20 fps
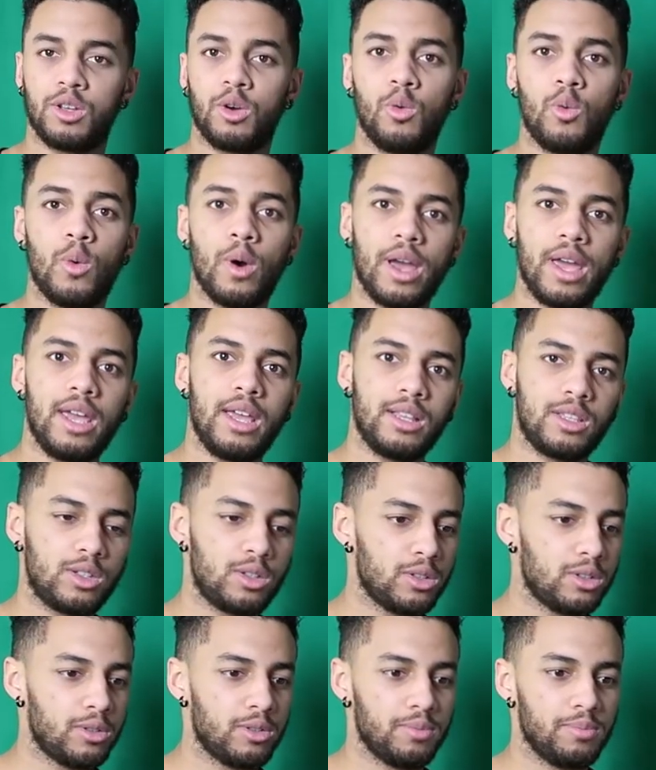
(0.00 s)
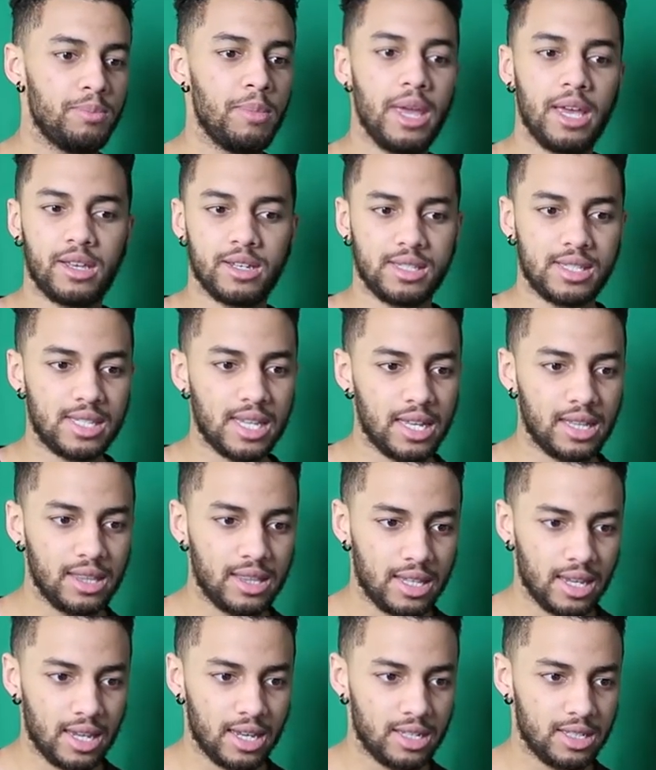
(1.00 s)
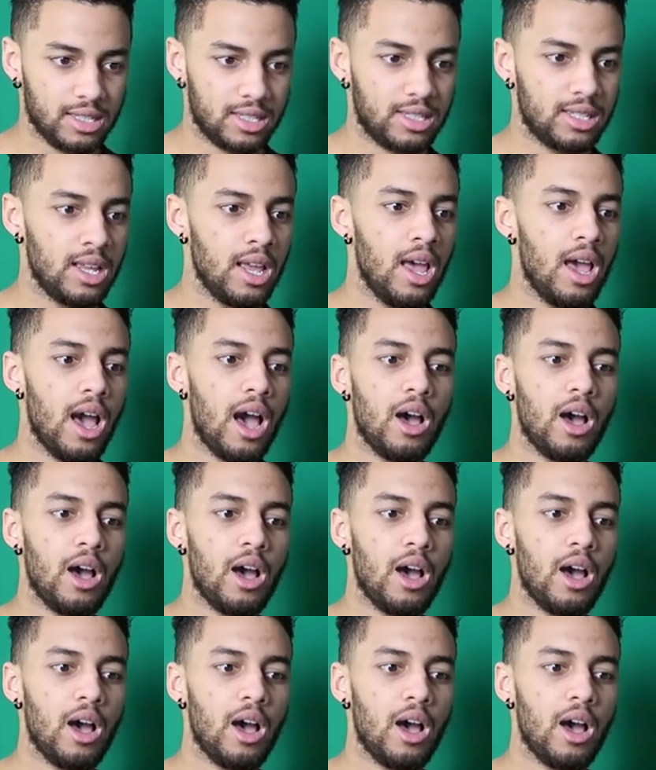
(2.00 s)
the way to make a sentence,